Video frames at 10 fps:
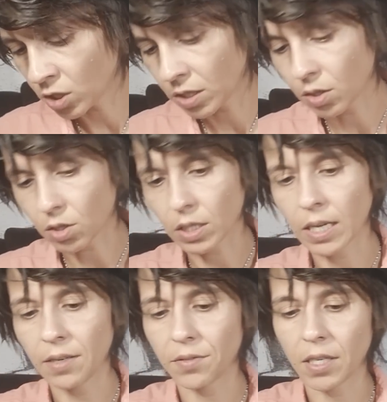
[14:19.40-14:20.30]
in your
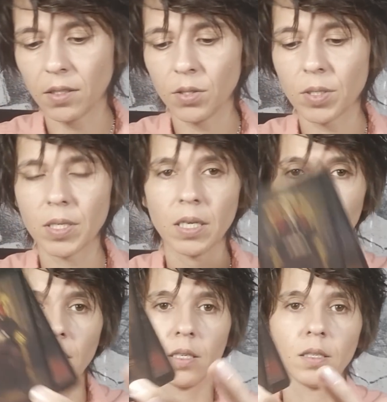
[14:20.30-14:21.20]
life that you
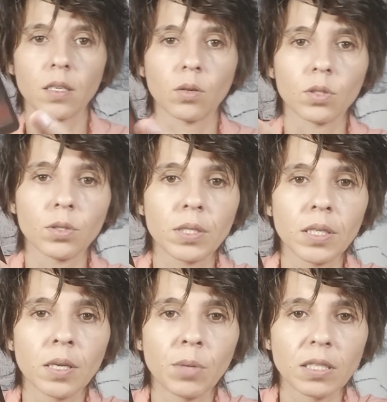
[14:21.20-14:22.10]
see, you know, you
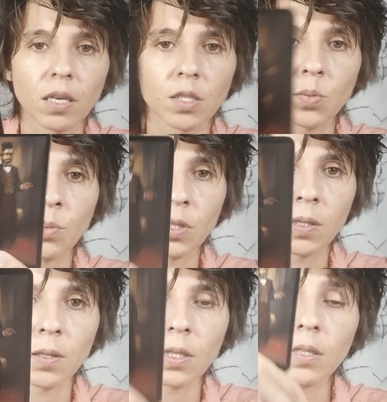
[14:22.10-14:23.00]
see them as husband
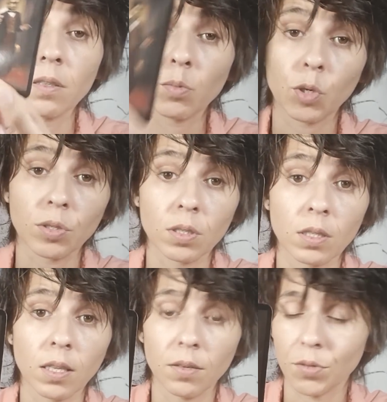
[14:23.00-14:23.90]
material. This
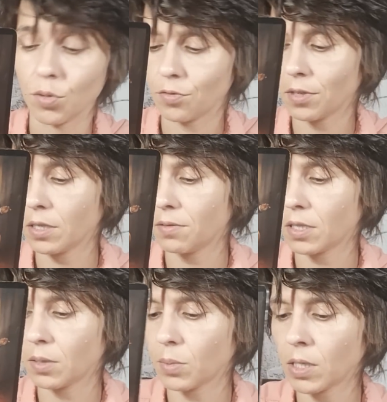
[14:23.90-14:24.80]
person loves you very,
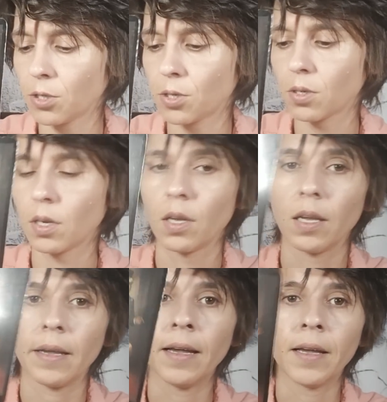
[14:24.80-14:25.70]
very much,
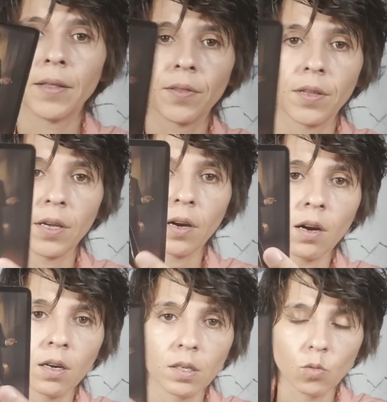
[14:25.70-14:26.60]
and they
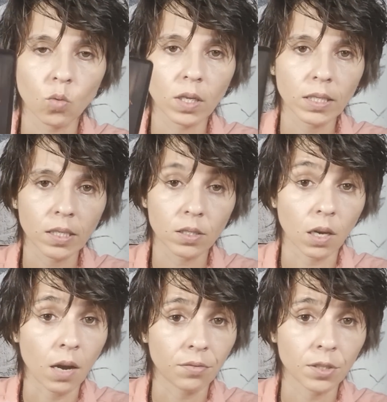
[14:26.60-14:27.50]
are willing to
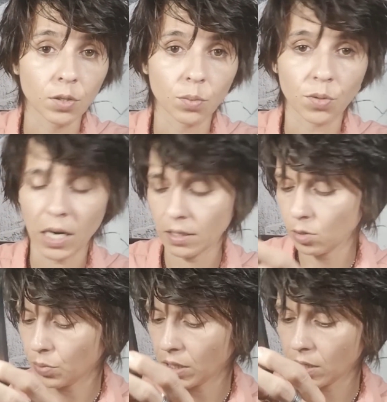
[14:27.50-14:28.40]
offer you a brand
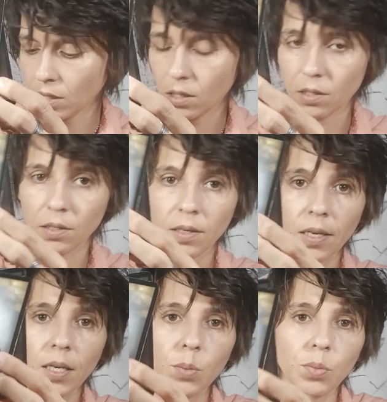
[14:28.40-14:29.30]
new beginning here.
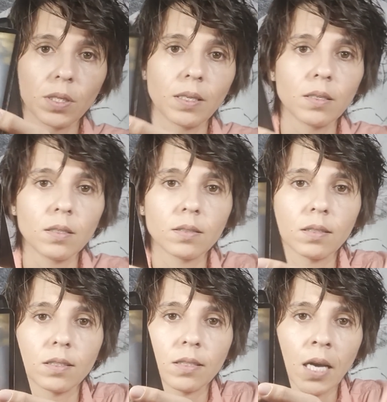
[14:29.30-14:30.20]
But
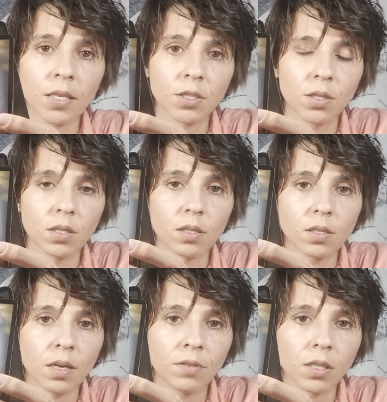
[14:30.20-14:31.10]
they're attached to
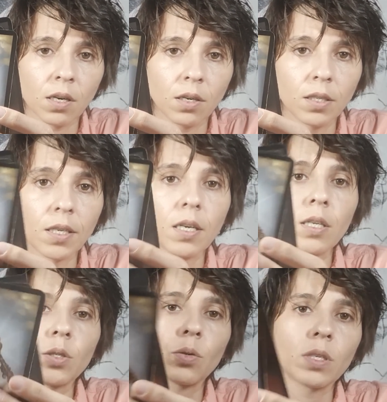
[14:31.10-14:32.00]
this devil card.
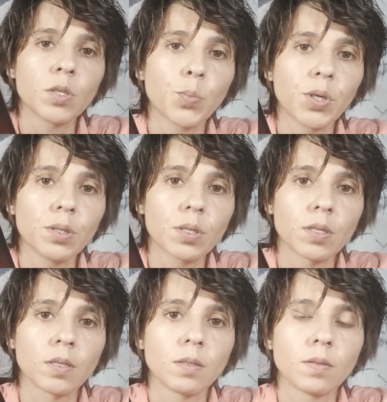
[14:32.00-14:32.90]
So this
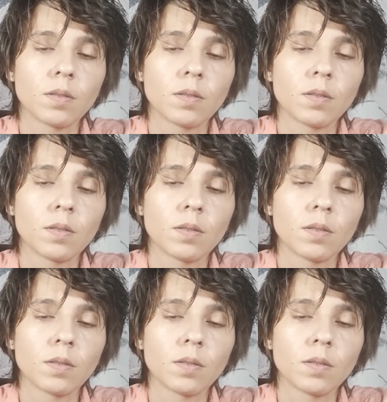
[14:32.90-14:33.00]
person,